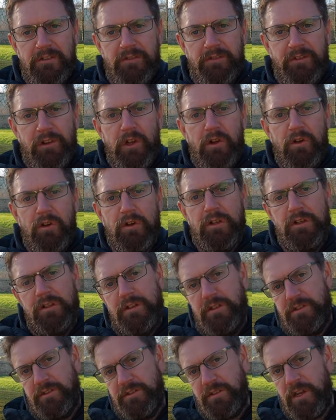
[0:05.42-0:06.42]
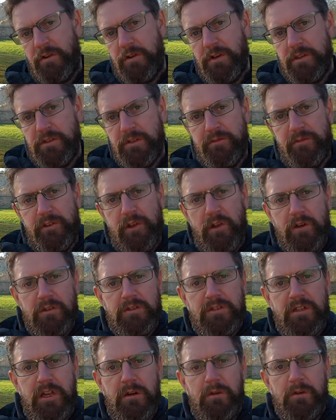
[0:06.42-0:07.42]
vlog, series of
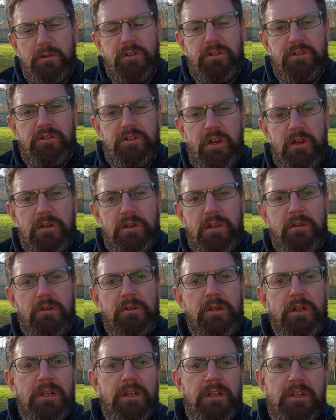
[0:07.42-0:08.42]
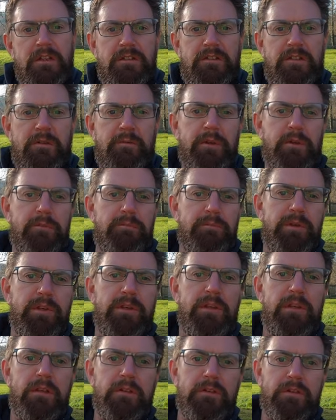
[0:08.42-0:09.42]
vlogs that I want to show you some of the
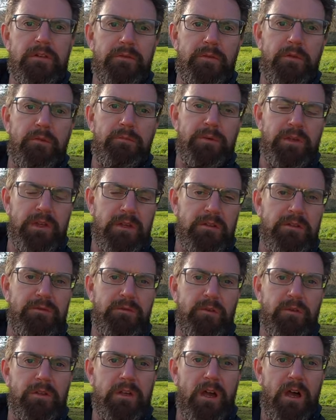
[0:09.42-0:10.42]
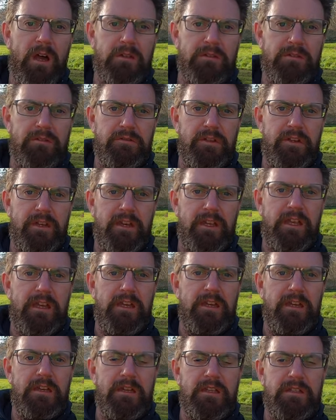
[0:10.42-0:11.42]
beautiful, beautiful castles that are
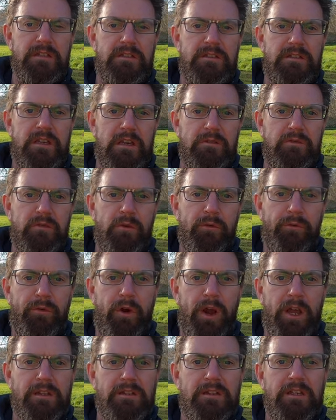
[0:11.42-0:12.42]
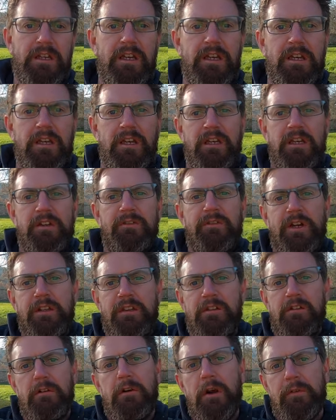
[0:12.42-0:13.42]
here in central France. In
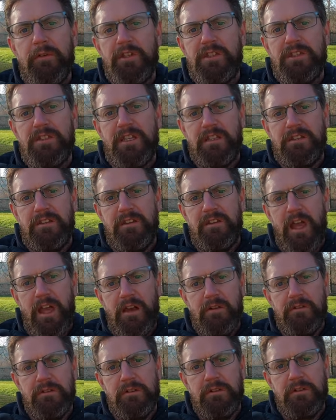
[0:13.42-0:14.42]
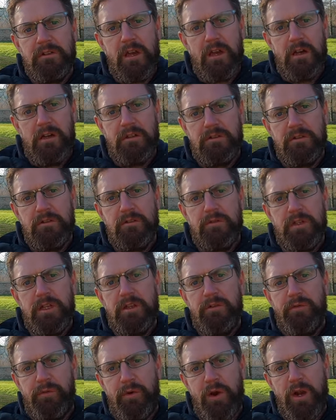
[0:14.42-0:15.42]
fact, there are over six thousand castles
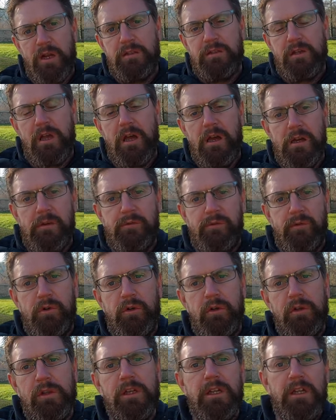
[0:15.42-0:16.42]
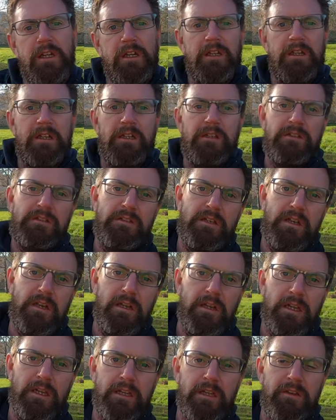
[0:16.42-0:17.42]
in France overall, and
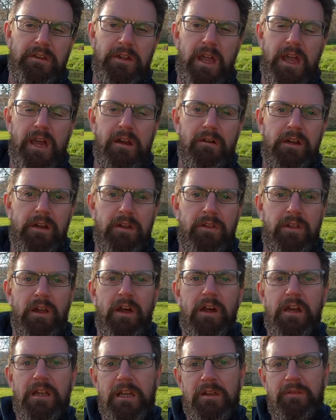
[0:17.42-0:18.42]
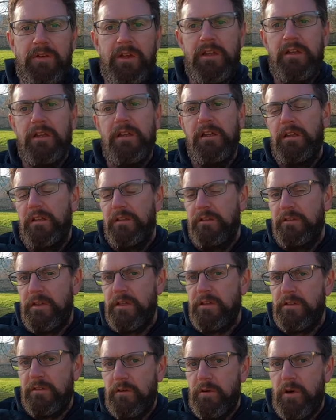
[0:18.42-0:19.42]
certainly in the area that I live in,
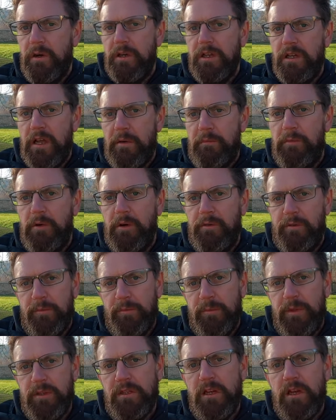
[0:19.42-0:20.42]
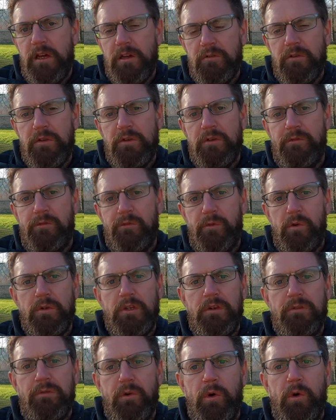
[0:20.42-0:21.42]
there's quite a number of them. There's one hundred
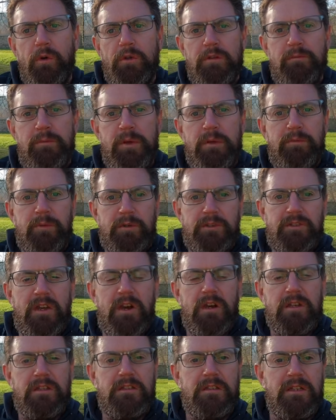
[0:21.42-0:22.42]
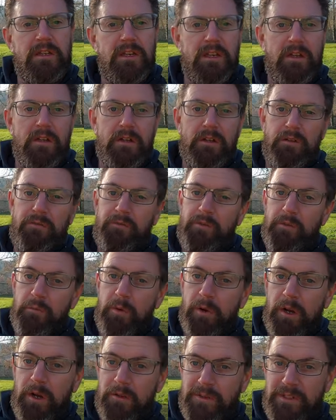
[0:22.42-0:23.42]
forty-four to be precise. From
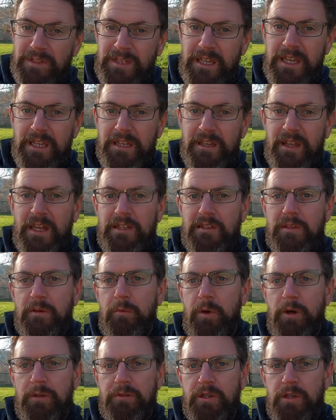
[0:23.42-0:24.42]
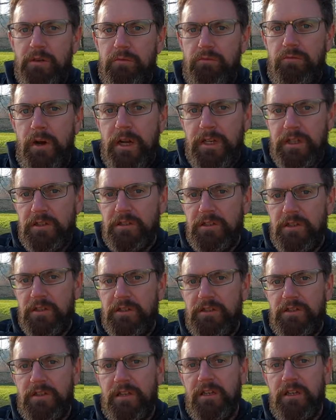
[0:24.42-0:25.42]
what I've seen, that's the ones that are
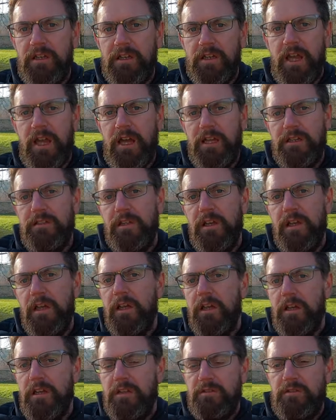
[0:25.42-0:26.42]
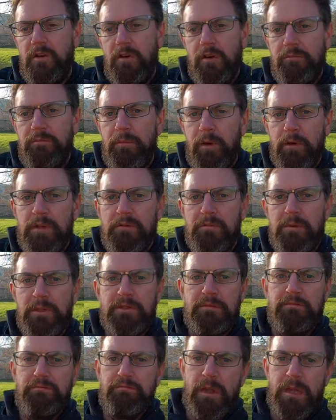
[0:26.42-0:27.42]
registered certainly as historic
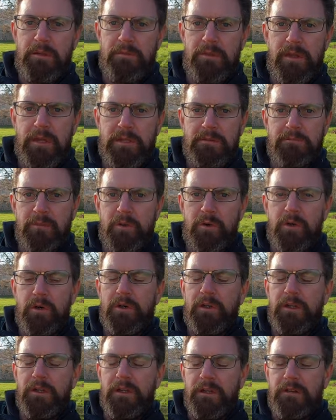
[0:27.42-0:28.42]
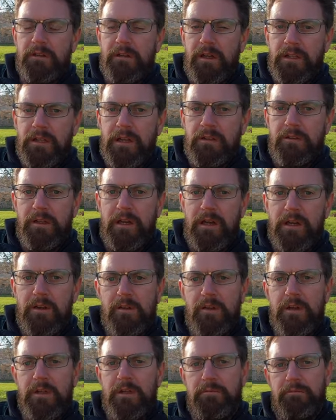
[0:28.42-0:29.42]
monuments. Maybe there's more, I don't
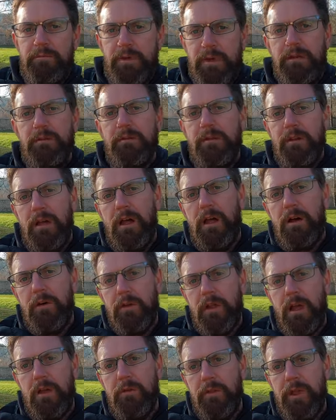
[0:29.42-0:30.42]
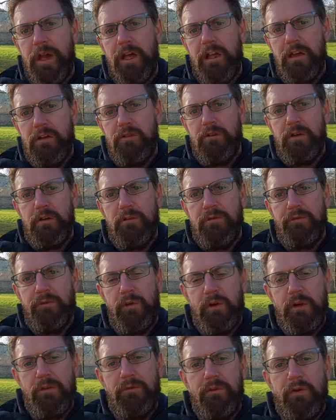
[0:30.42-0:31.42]
know, but I'll go with that one hundred
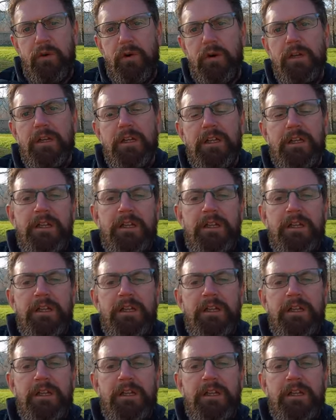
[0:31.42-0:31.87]
forty-four.